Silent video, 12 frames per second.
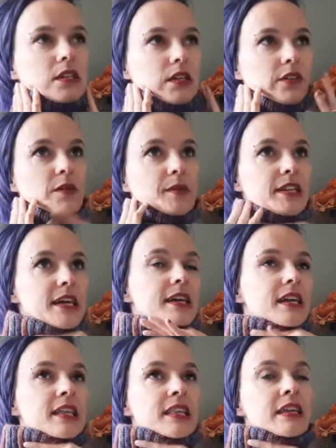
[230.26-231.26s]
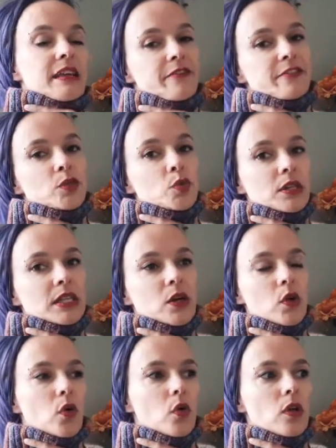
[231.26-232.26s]
around my neck. And then if it's really
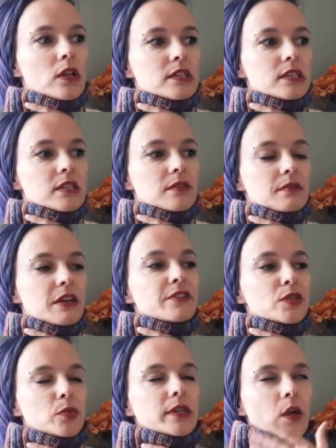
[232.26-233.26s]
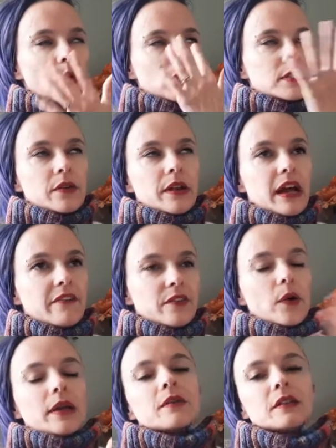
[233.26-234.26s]
cold, I would have,
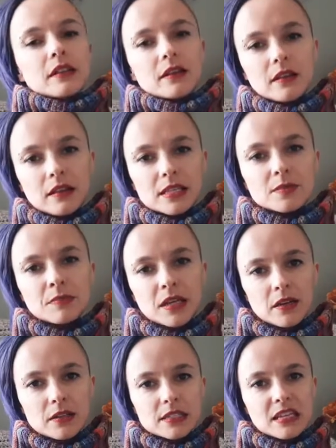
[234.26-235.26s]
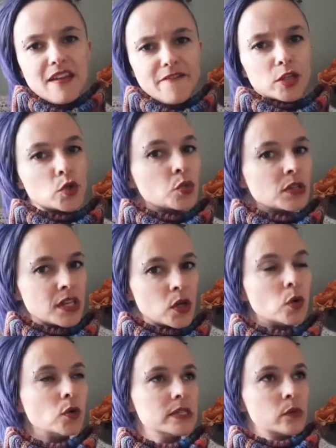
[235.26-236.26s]
okay, doesn't be else. If it's really
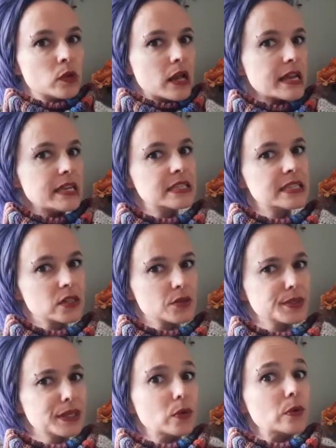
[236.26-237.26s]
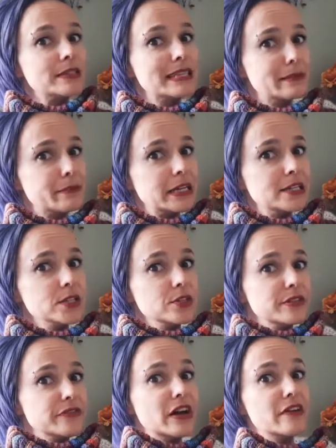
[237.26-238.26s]
cold, and what I consider really cold is like minus
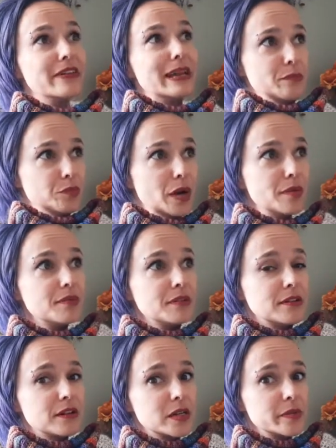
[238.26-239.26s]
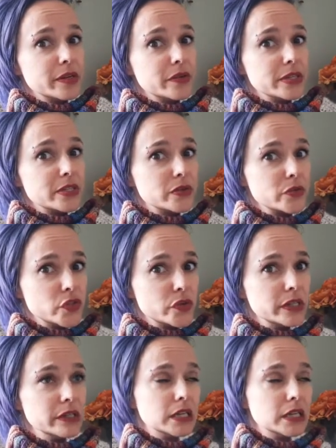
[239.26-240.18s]
35, and I'm probably not going to be going snowshoeing or